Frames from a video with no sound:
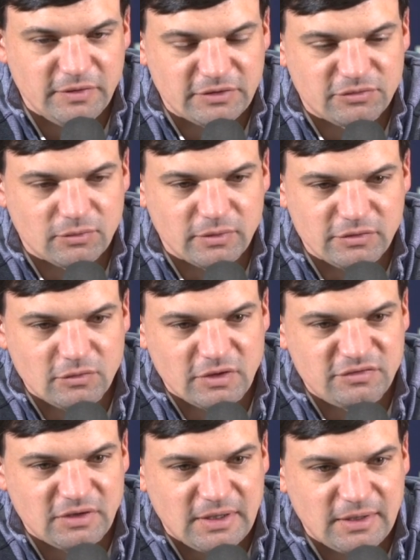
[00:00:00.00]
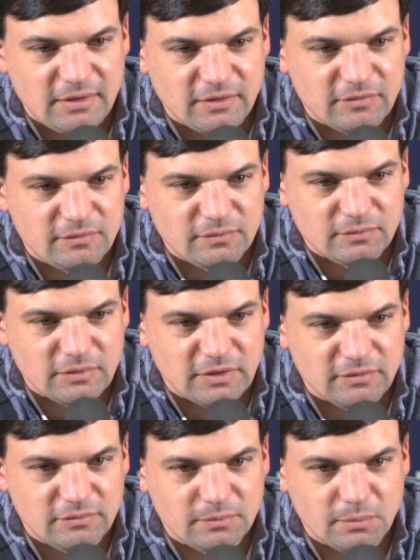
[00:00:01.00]
Nick Troy and Drayshawn
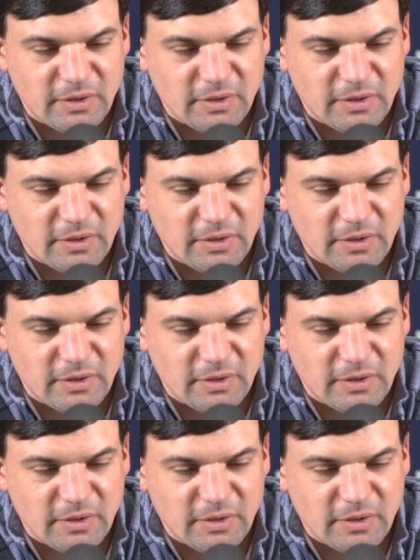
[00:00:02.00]
have